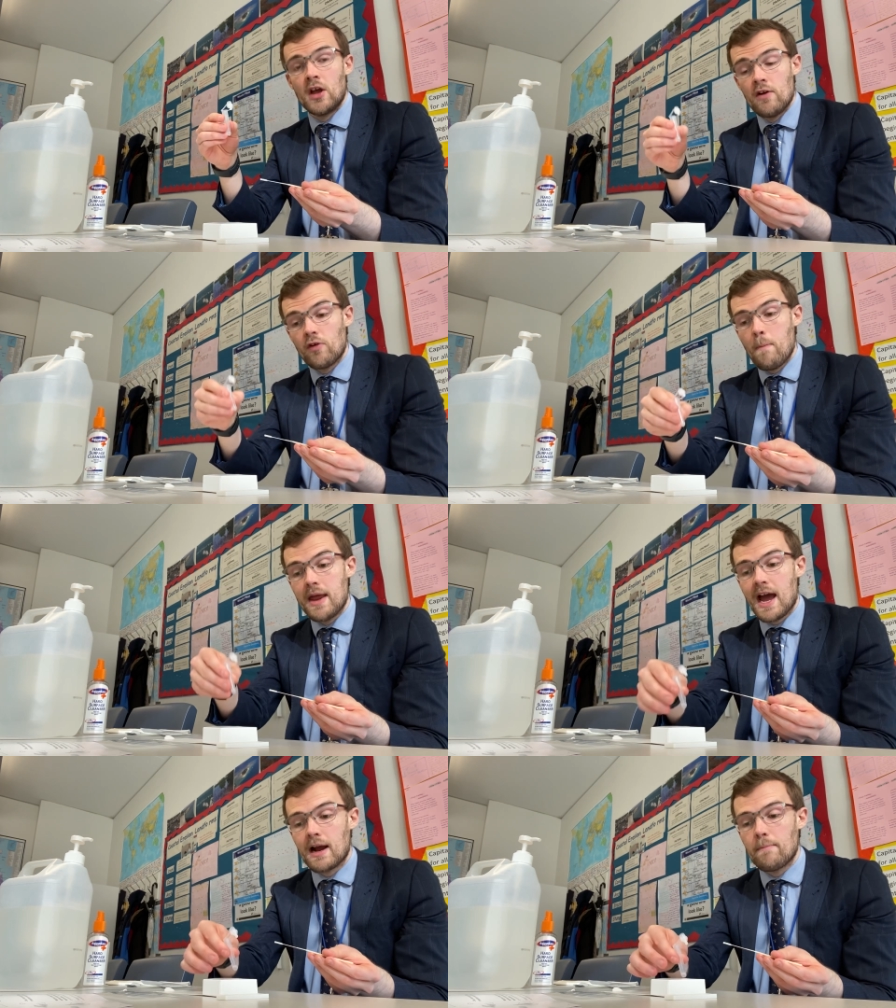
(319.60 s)
For a
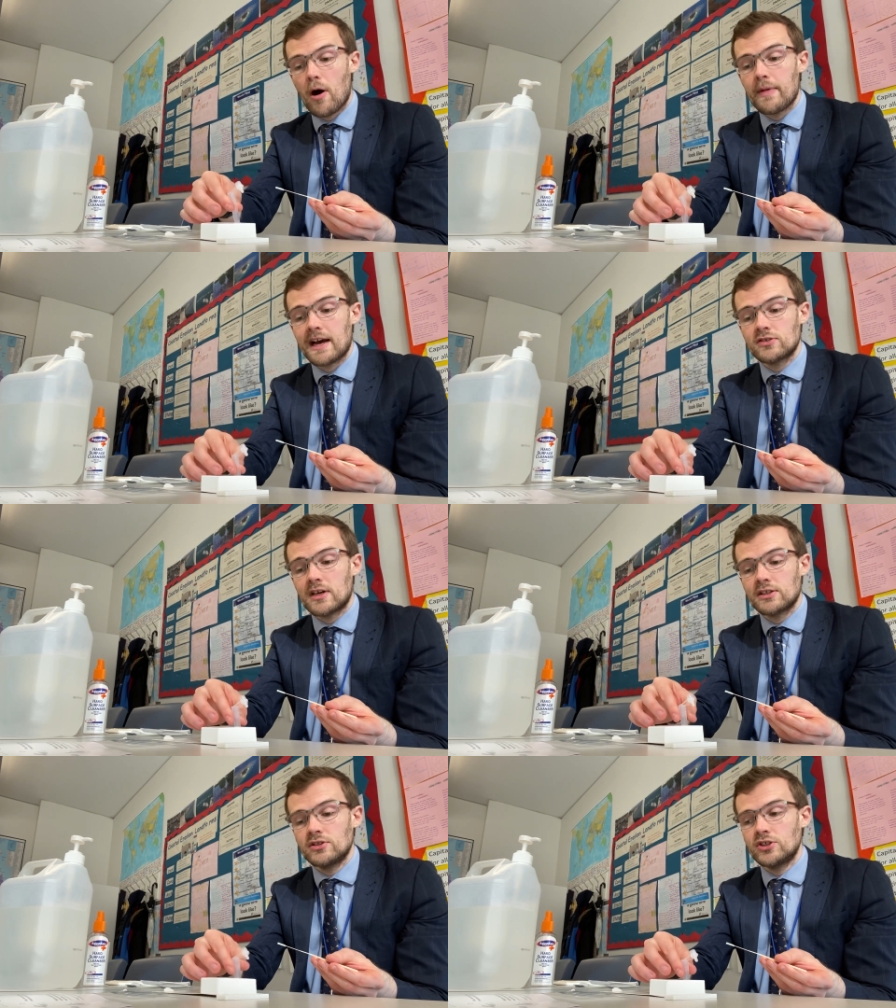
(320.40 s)
minute I can pop that
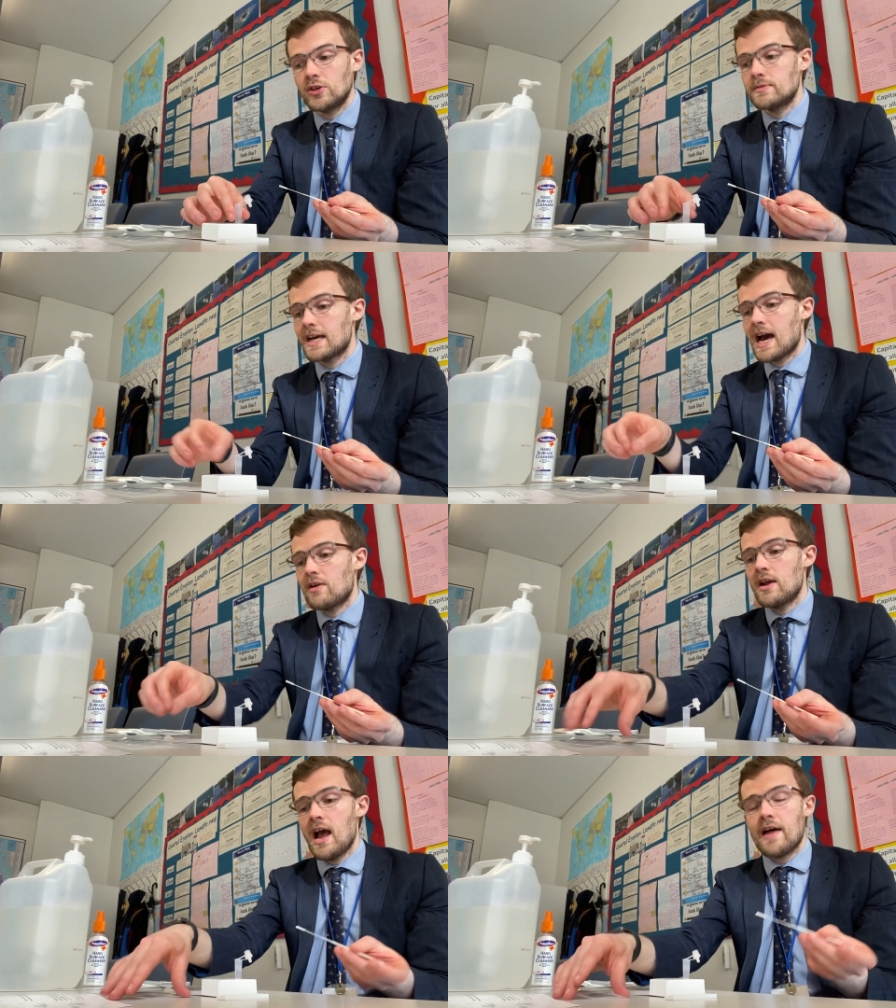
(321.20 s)
extraction tube
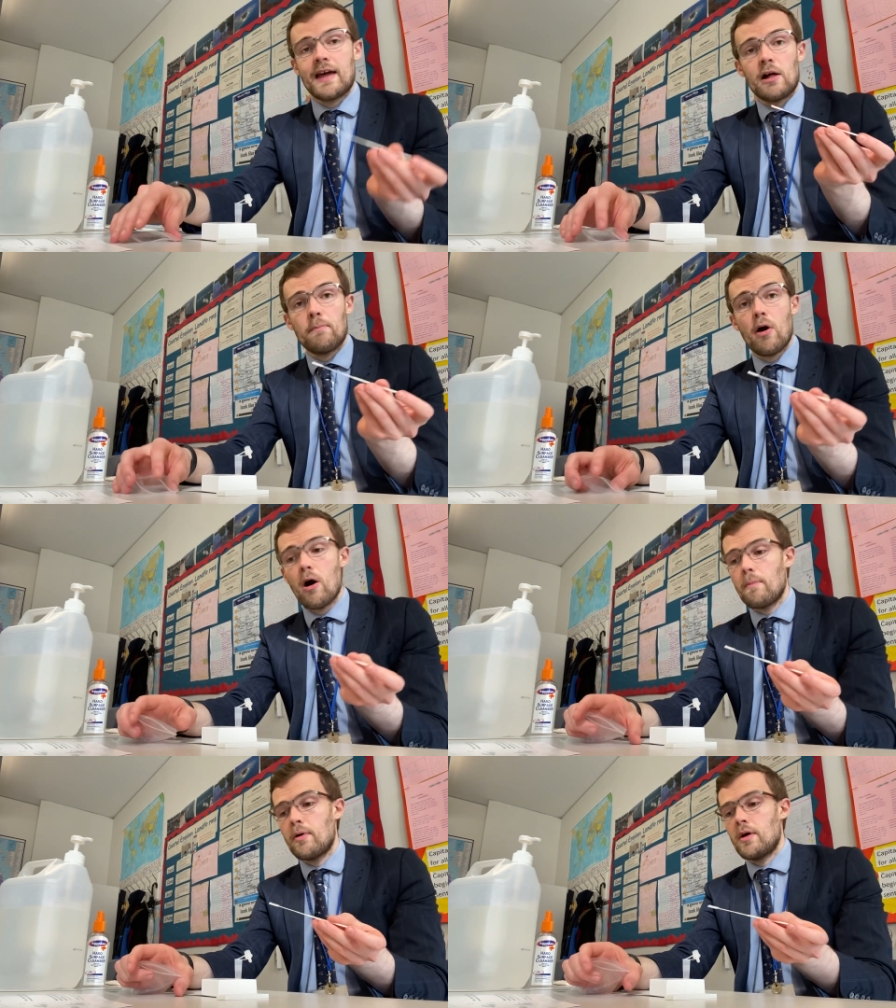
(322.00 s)
down, then I'll
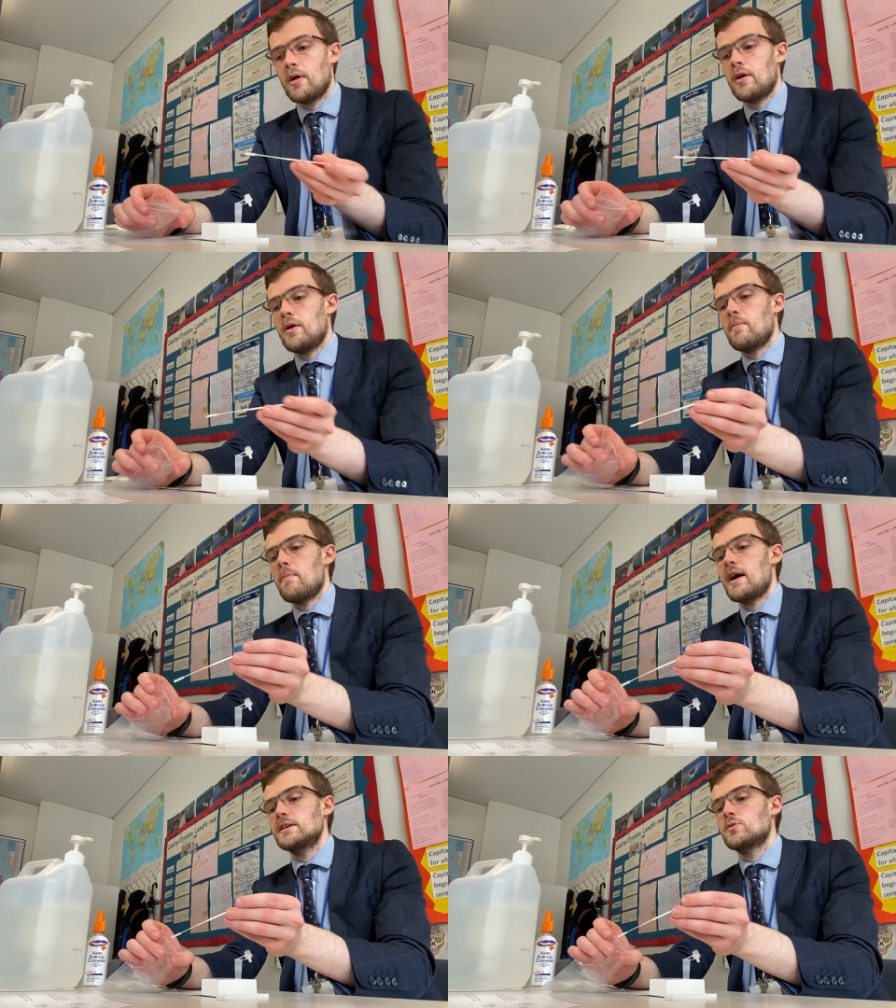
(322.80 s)
pop
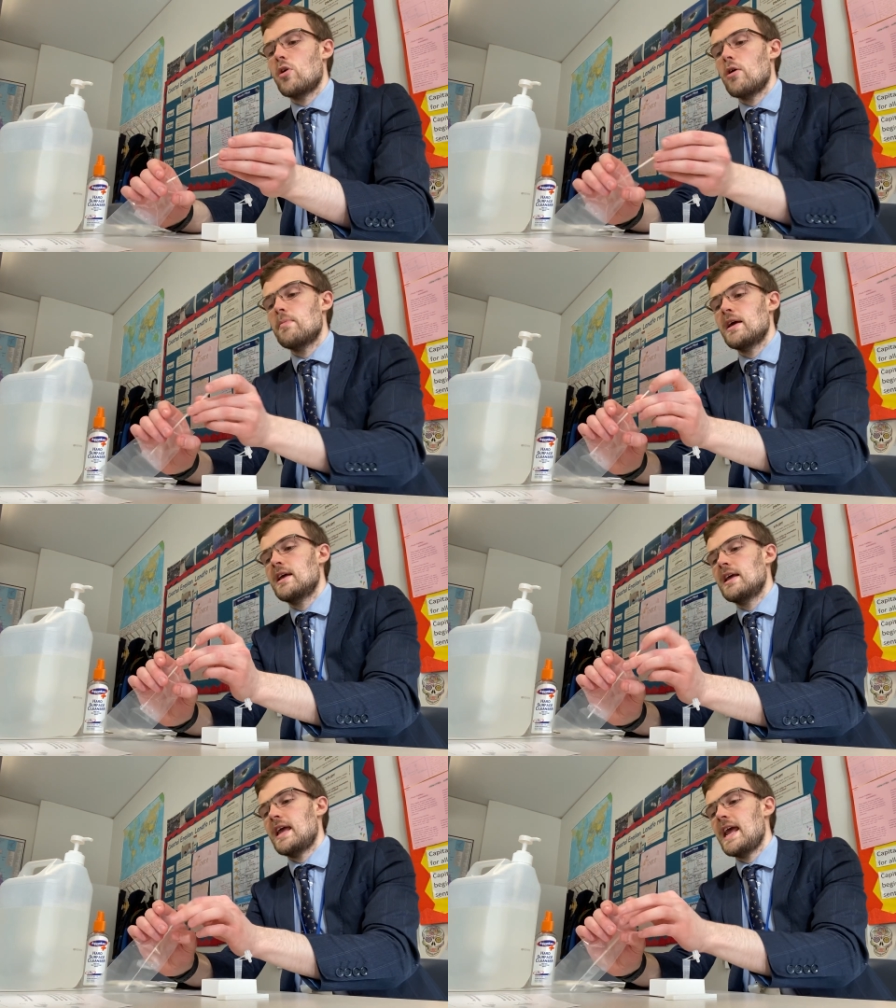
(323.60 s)
my swab
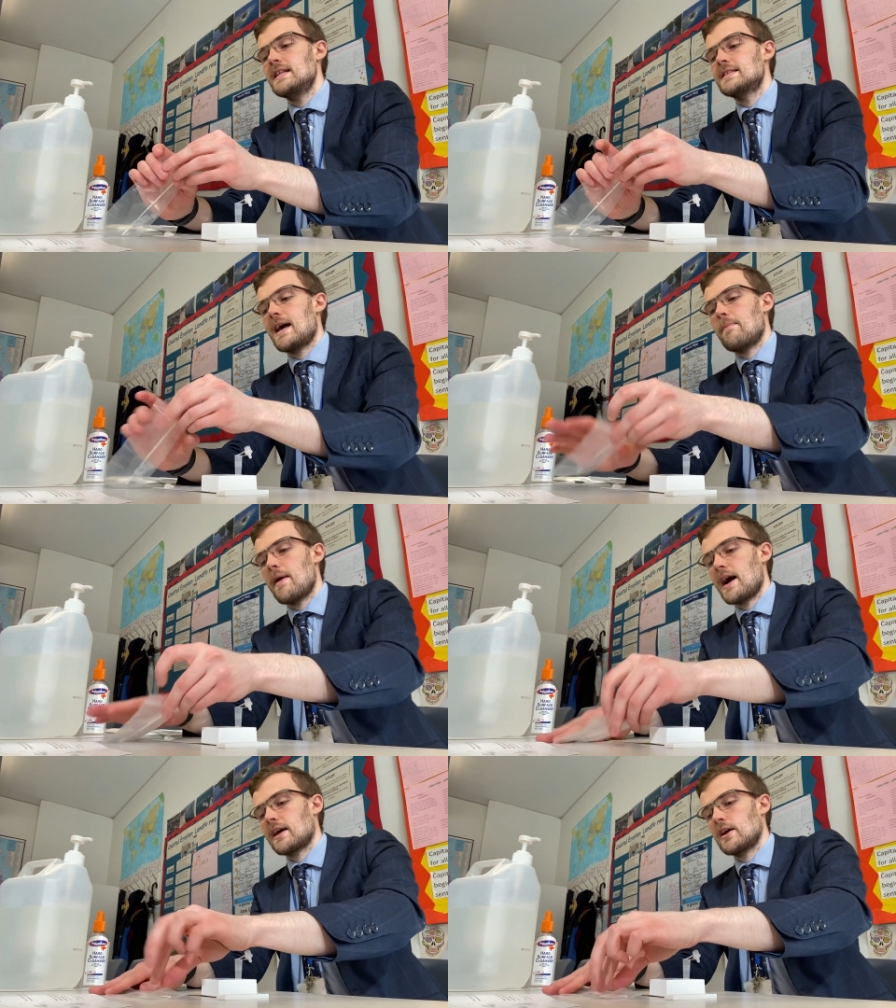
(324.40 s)
into that
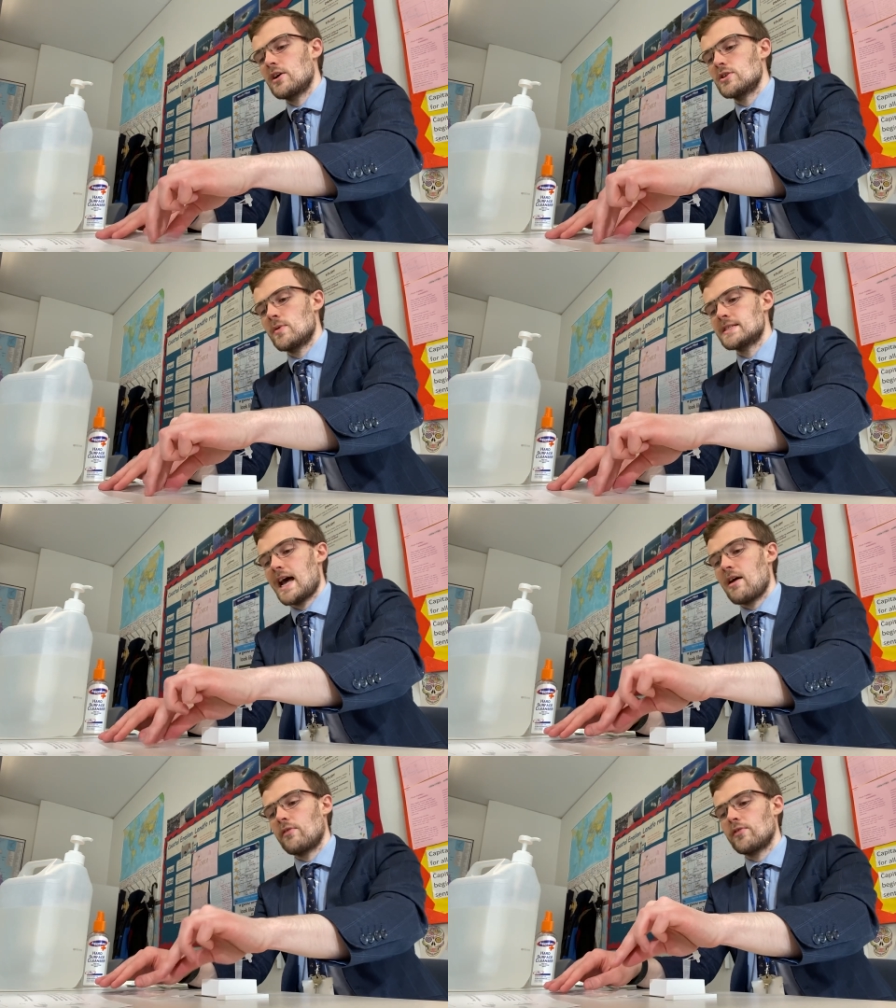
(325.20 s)
bag so it's
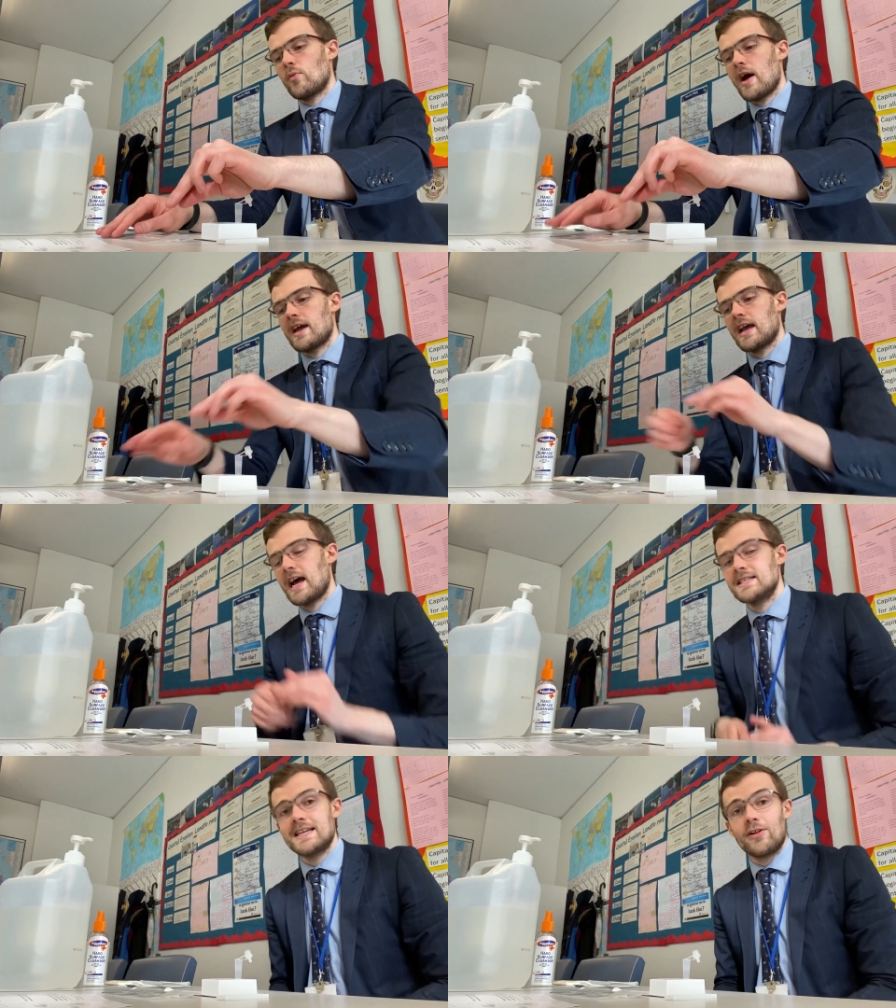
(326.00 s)
out of the way
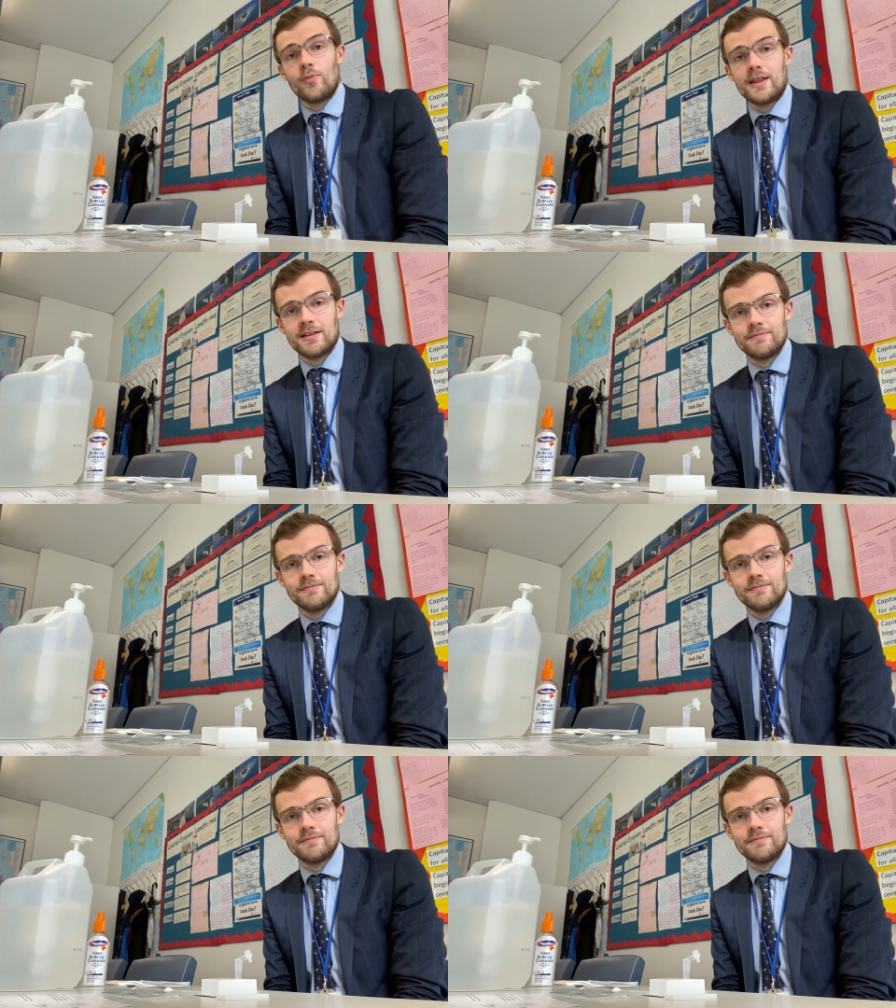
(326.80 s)
and dealt with.